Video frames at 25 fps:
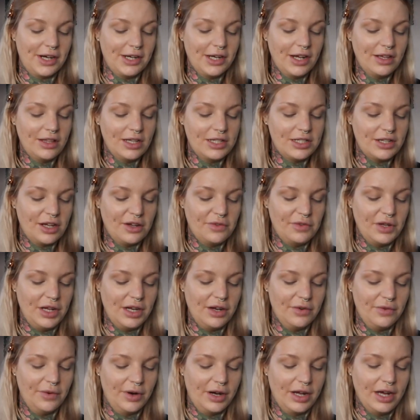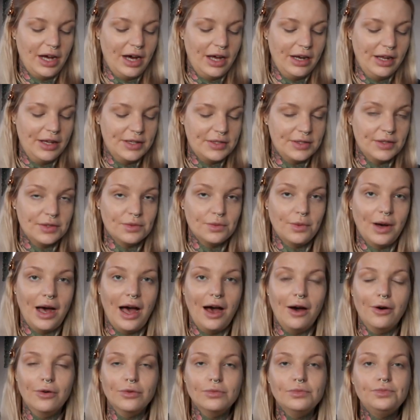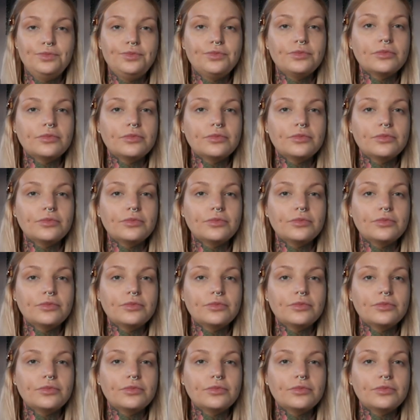I know they do a few different colours as well.